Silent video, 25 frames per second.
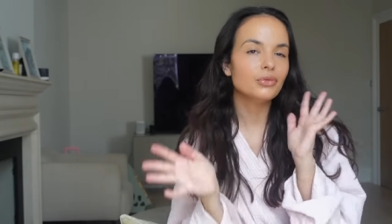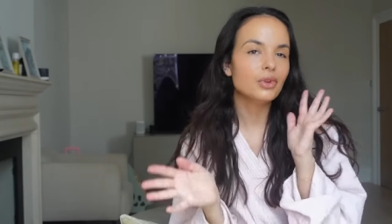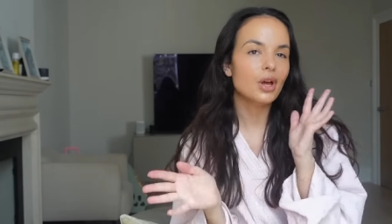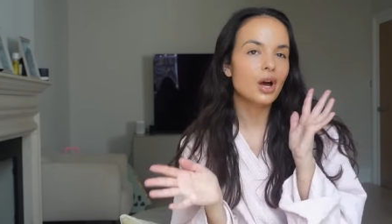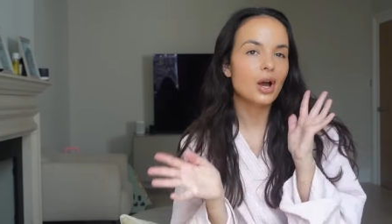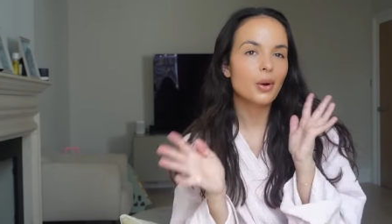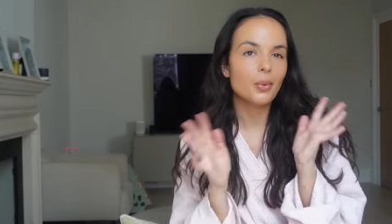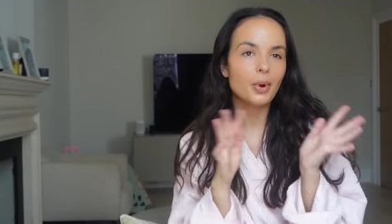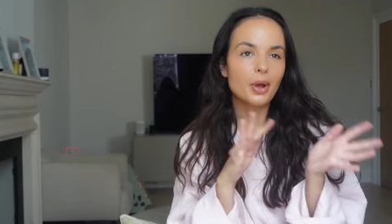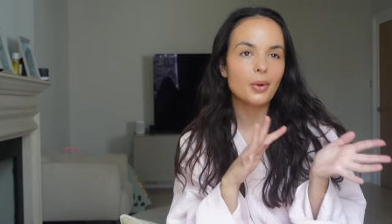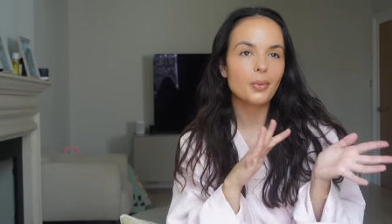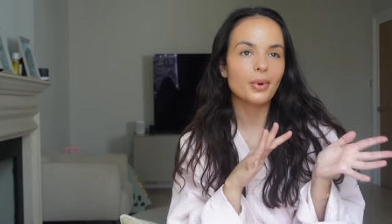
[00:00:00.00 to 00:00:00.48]

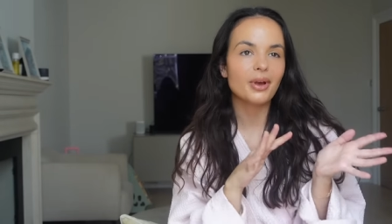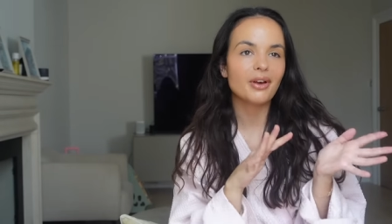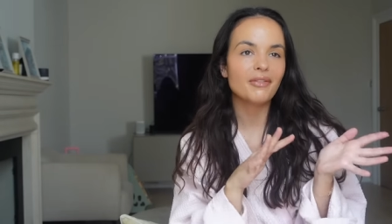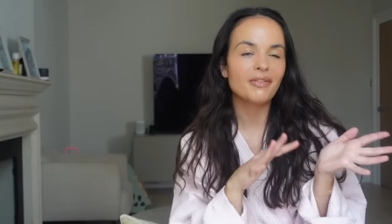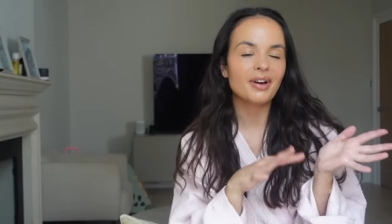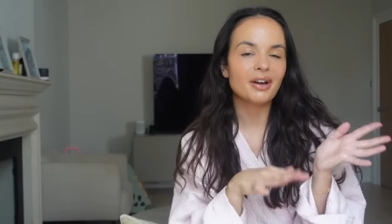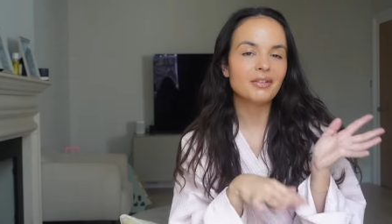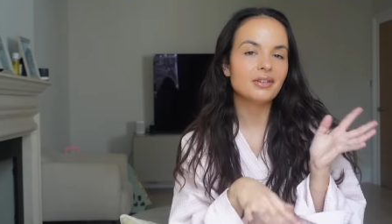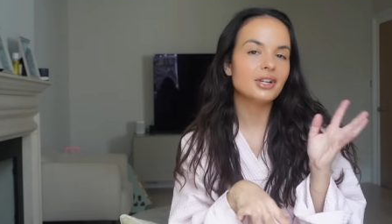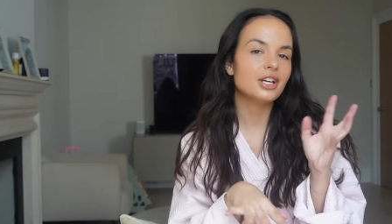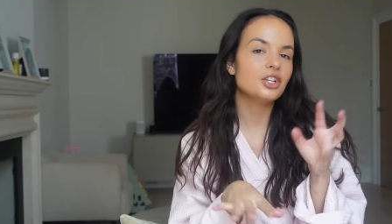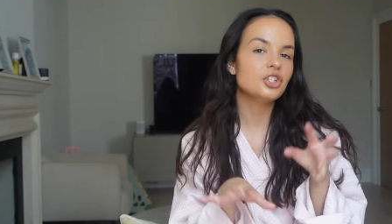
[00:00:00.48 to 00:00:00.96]
I won't wear
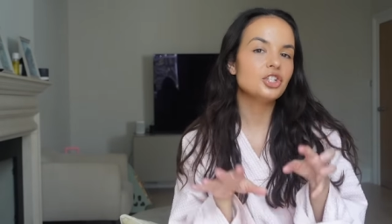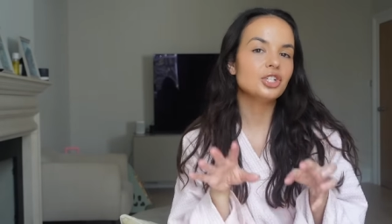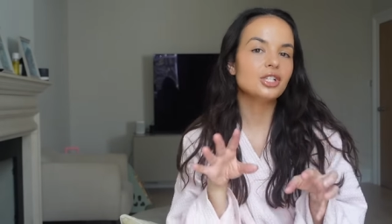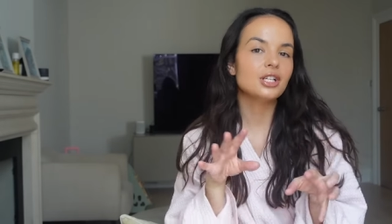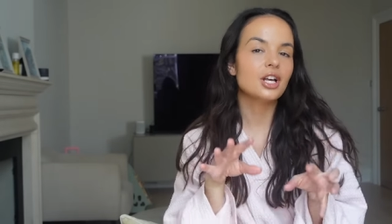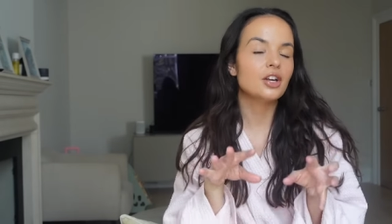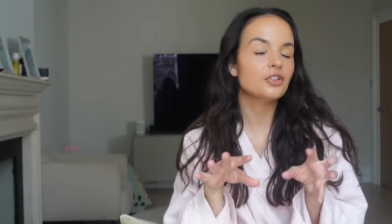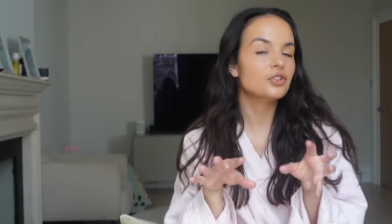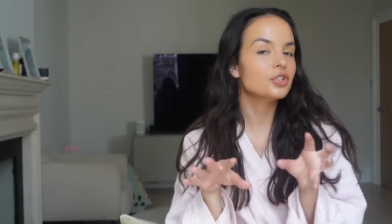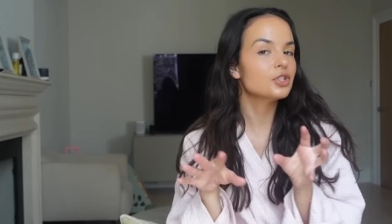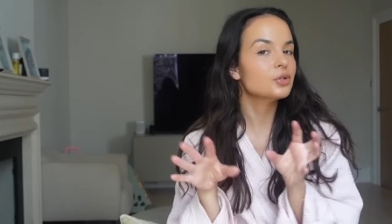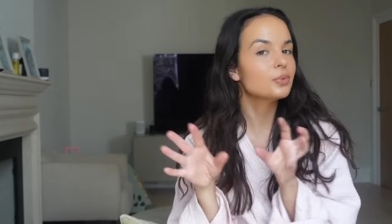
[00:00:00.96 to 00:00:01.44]
foundation,
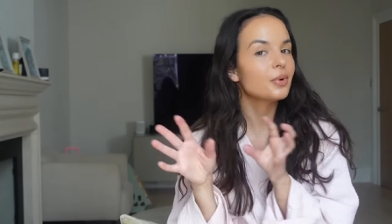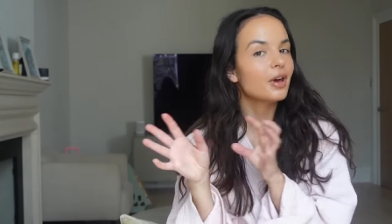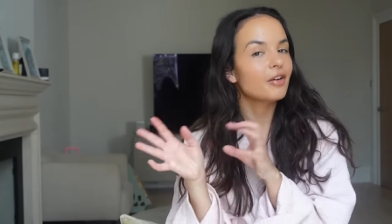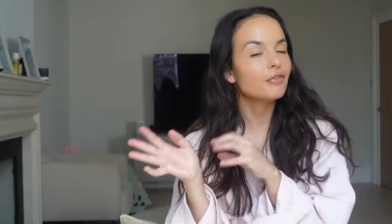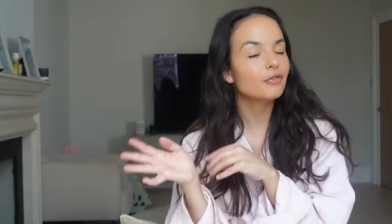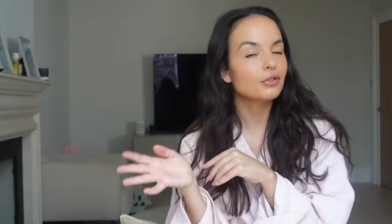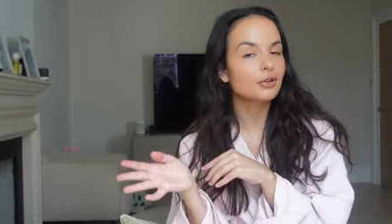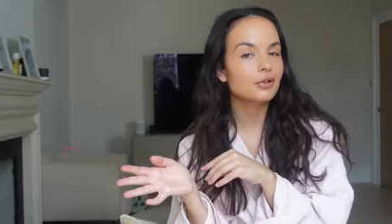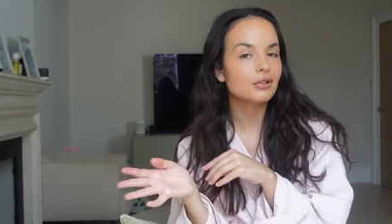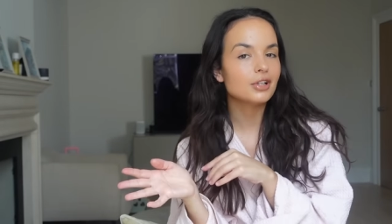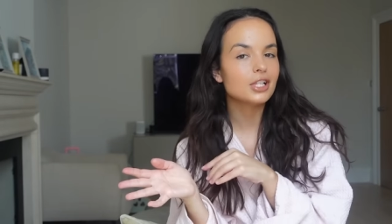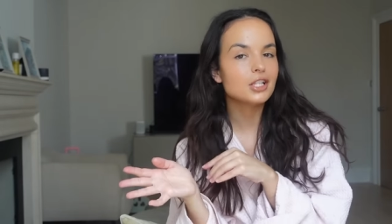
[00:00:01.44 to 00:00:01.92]
I'll just wear
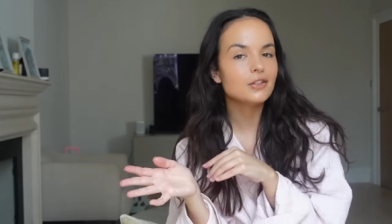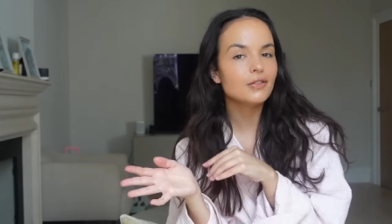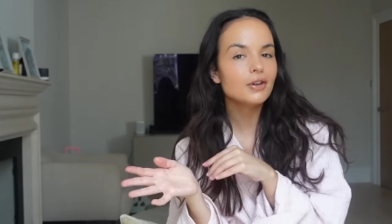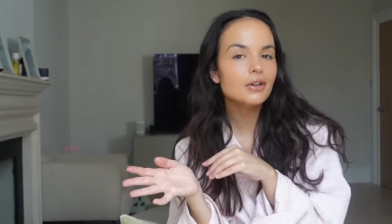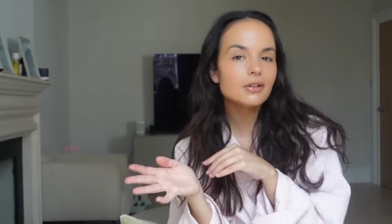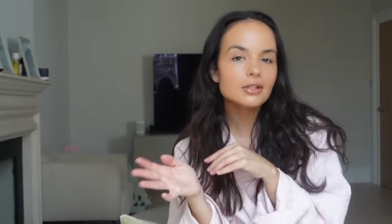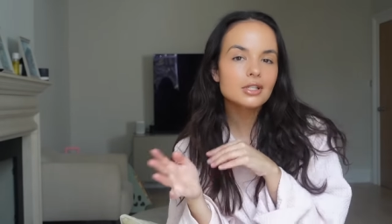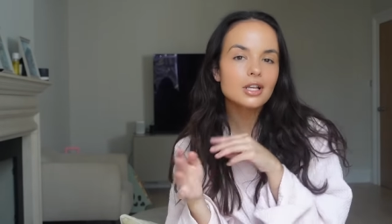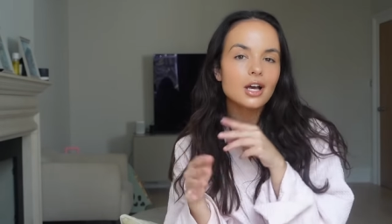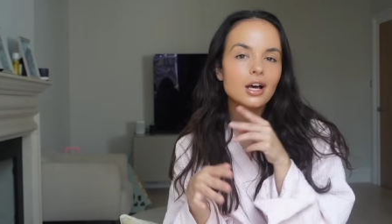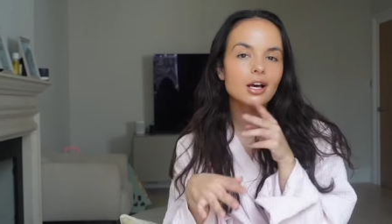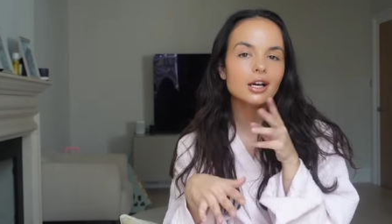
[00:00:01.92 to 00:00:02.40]
Flawless
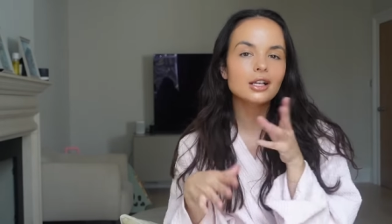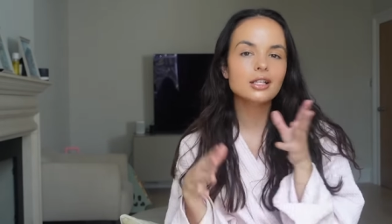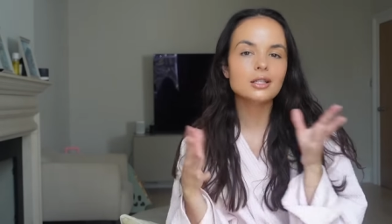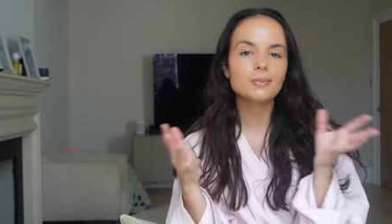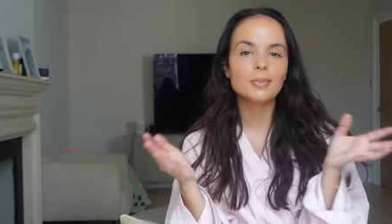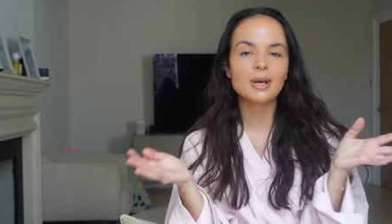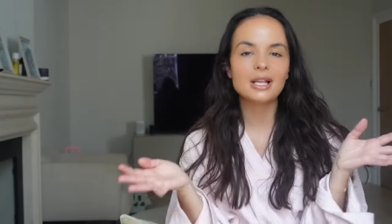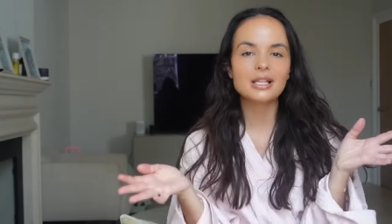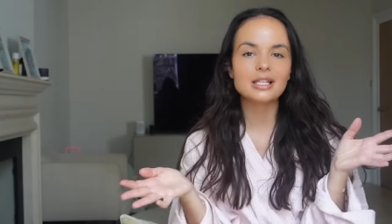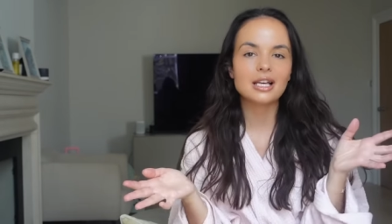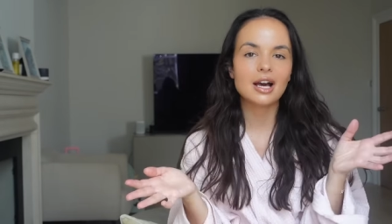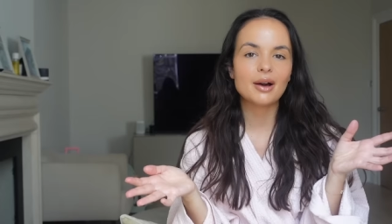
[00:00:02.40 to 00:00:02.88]
Filter, it
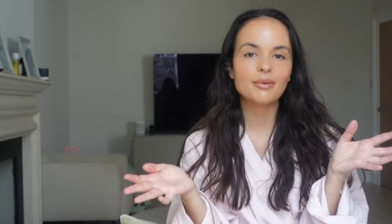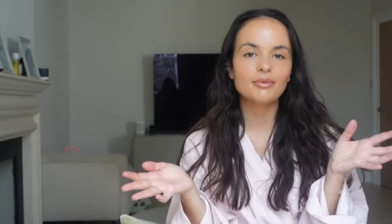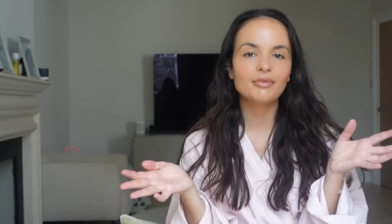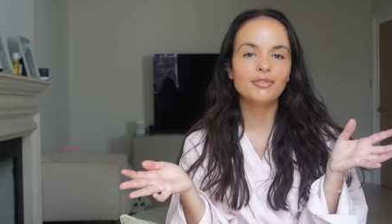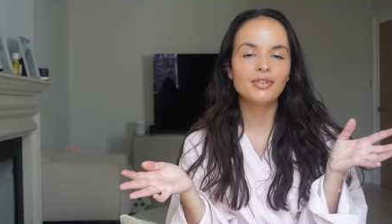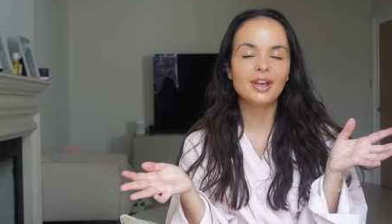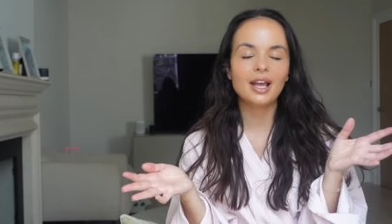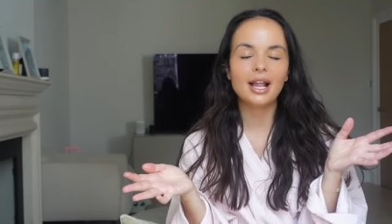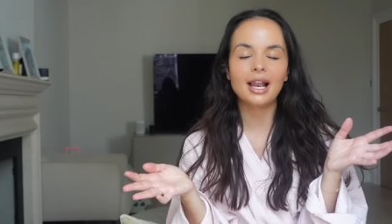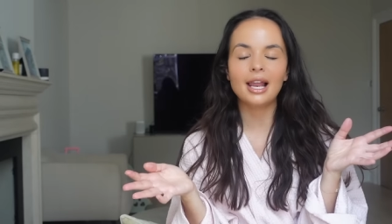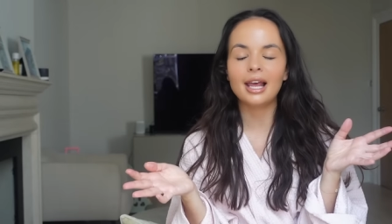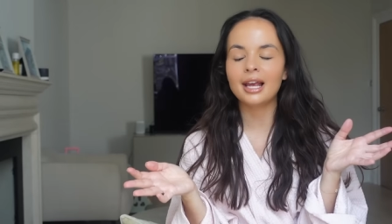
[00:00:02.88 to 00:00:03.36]
depends how I'm
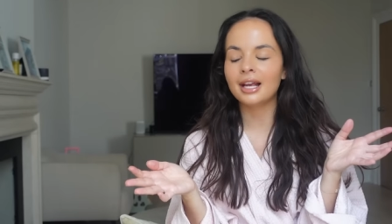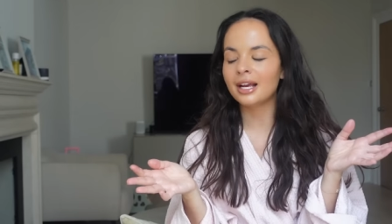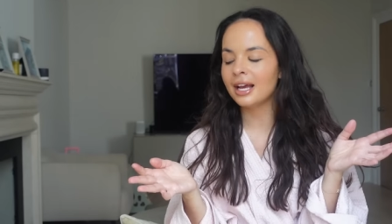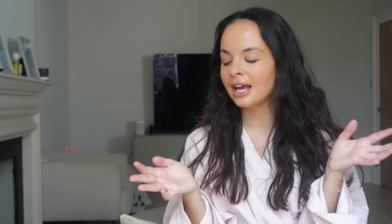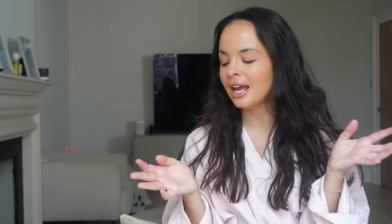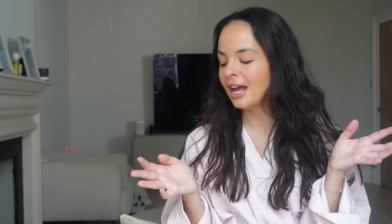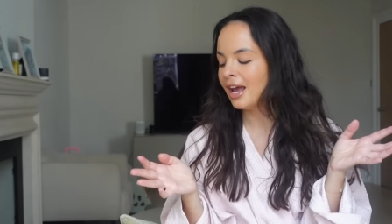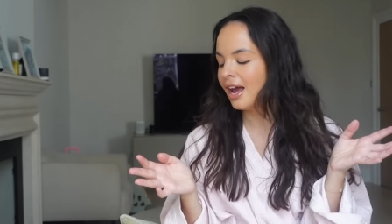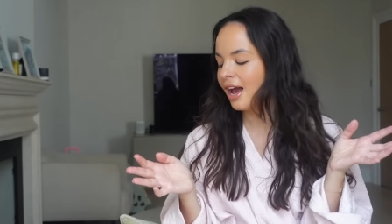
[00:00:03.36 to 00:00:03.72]
feeling.